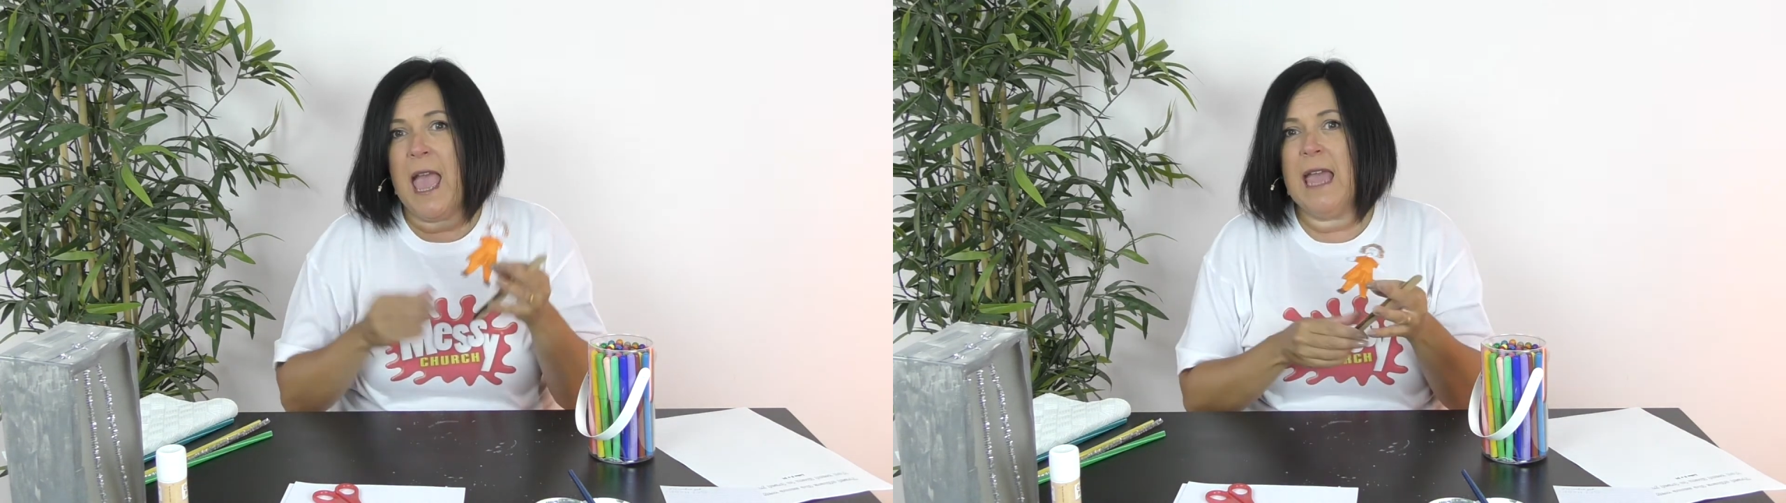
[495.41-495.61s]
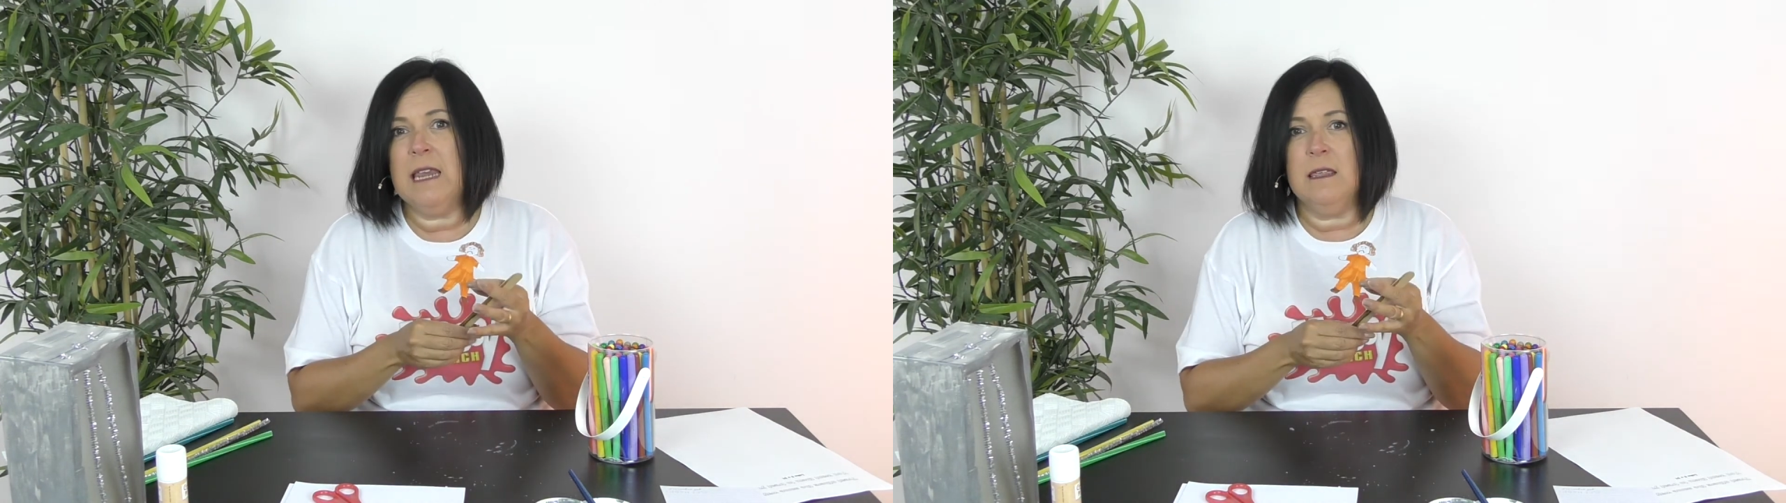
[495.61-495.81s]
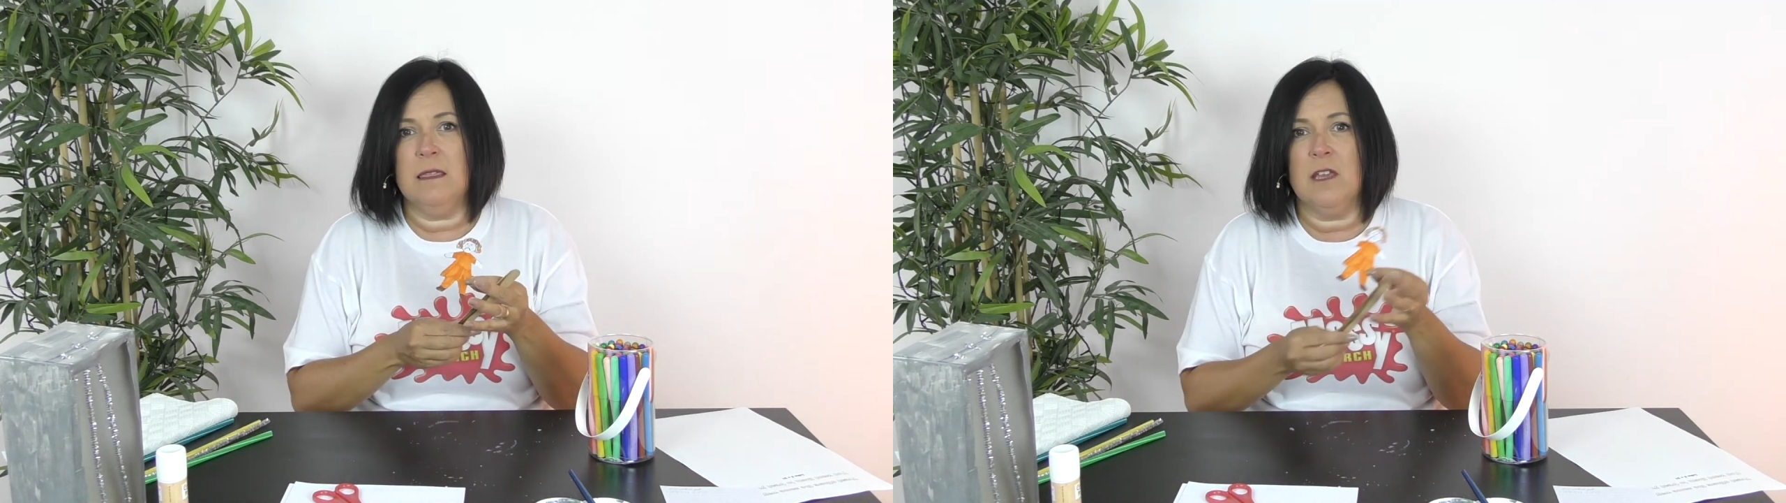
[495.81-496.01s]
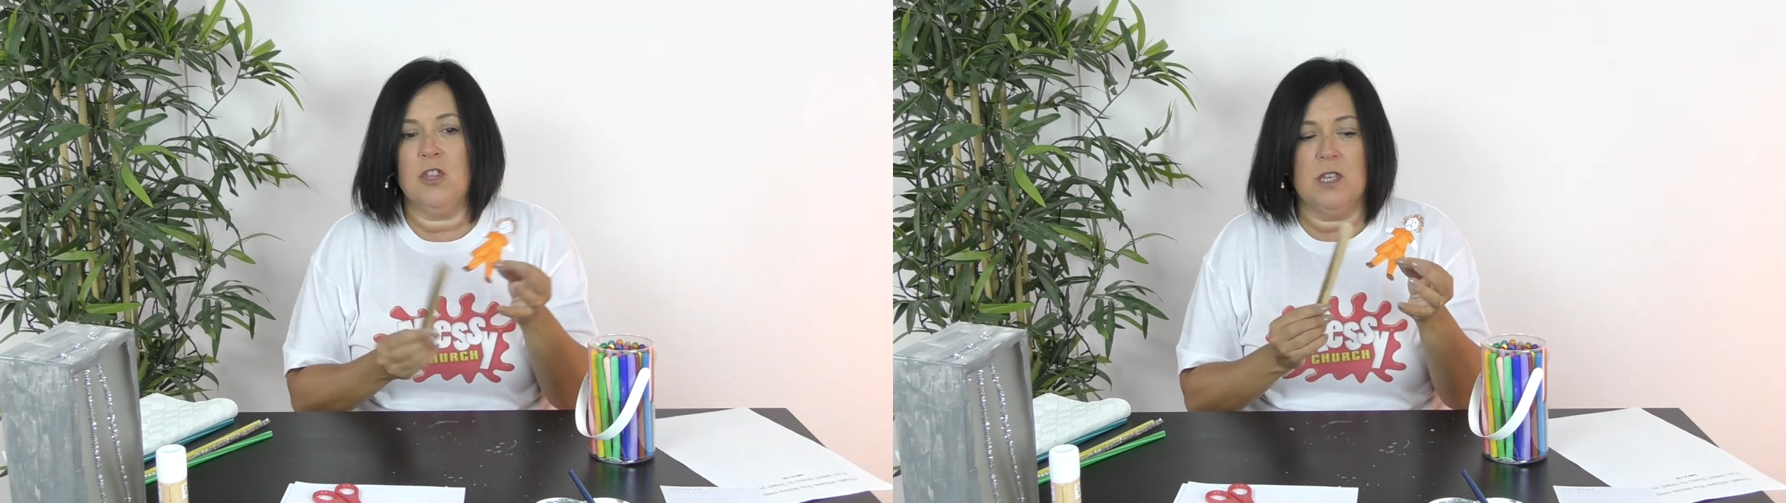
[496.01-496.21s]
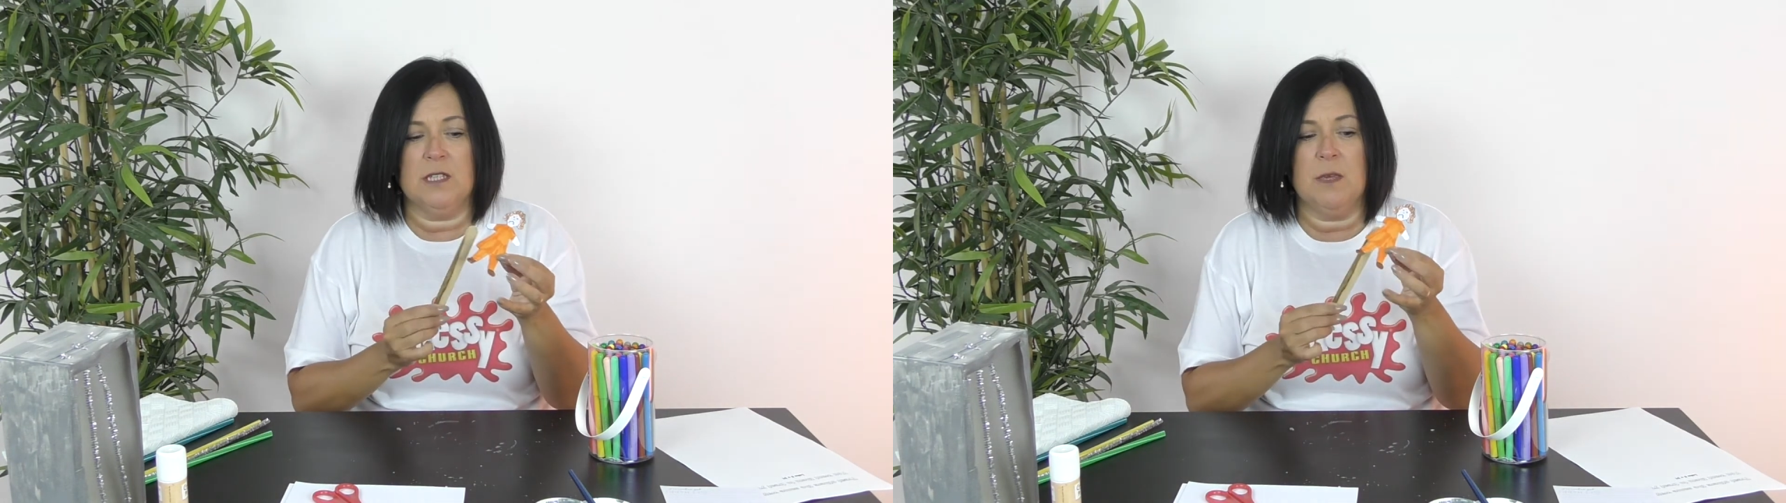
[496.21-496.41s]
anything
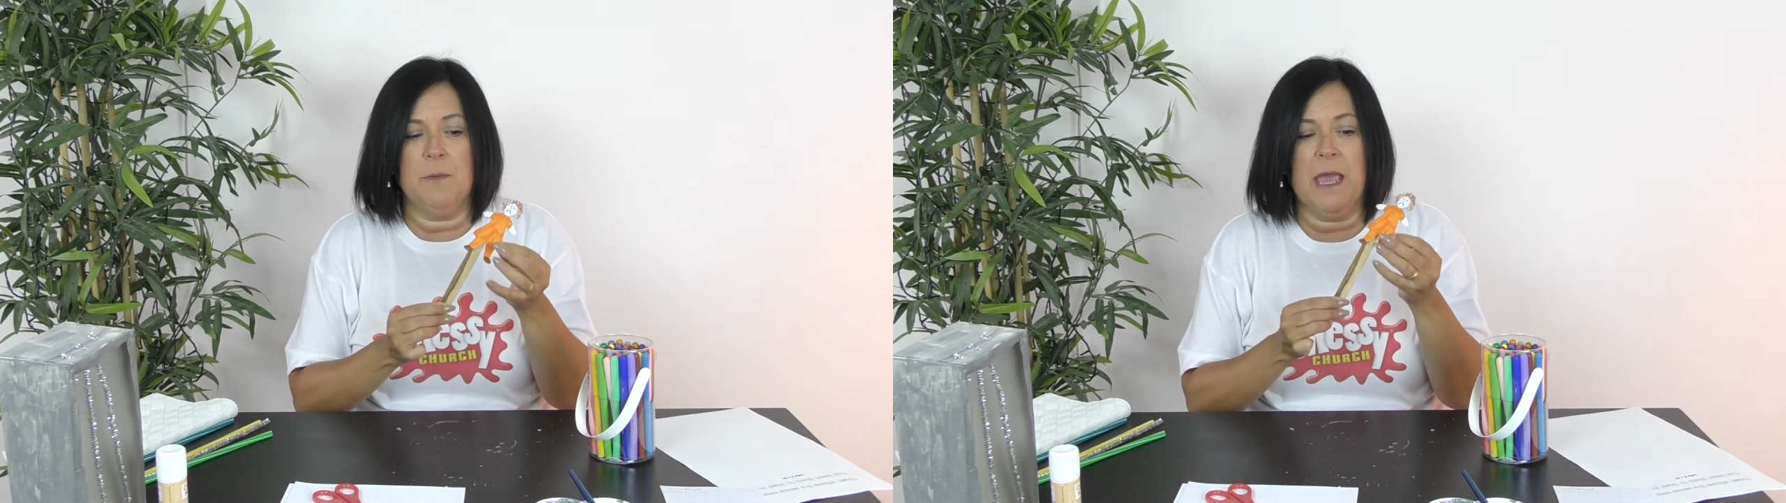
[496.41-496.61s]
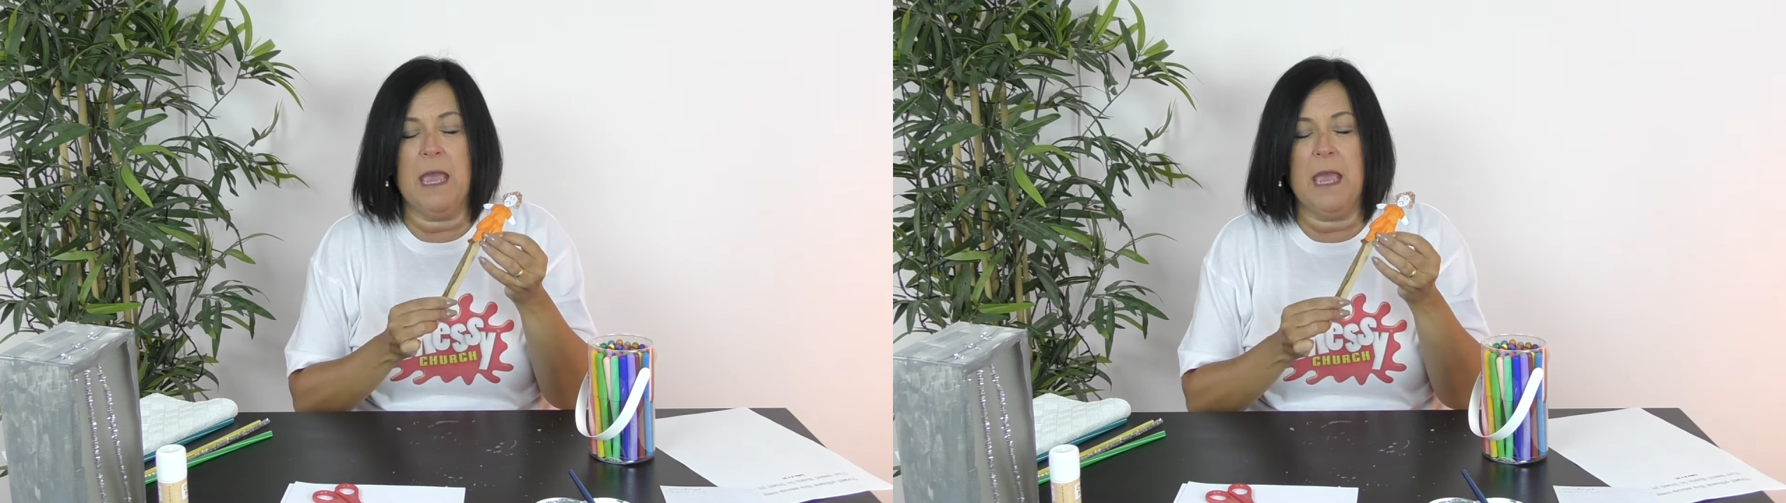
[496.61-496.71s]
just to be